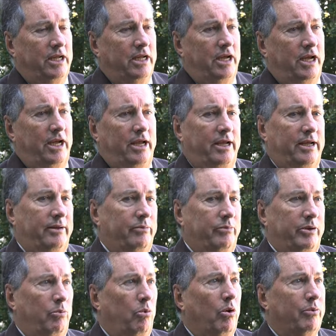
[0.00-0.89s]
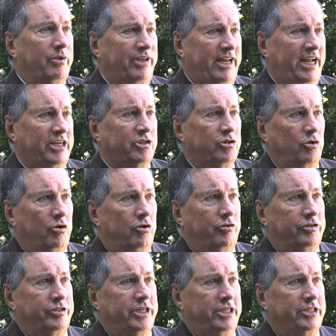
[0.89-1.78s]
Uh, we work with national
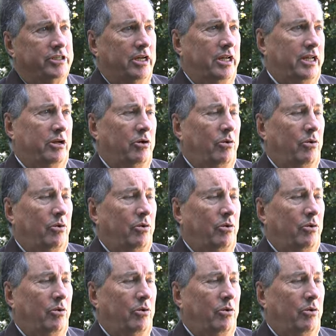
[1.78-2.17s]
organizations like